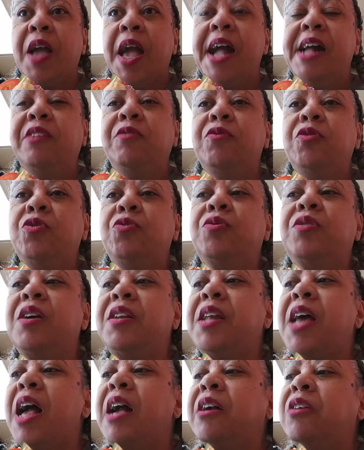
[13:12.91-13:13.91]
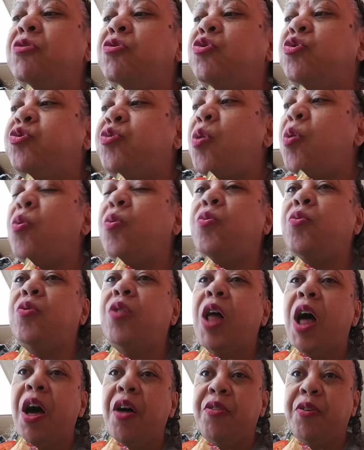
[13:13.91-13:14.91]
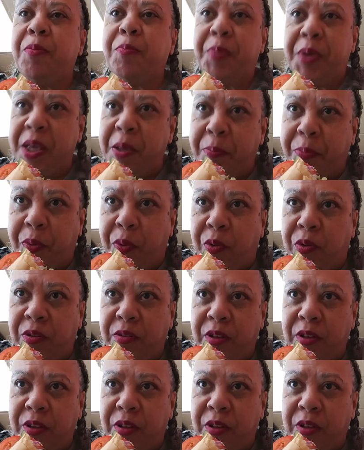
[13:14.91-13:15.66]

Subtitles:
and you cannot control other people.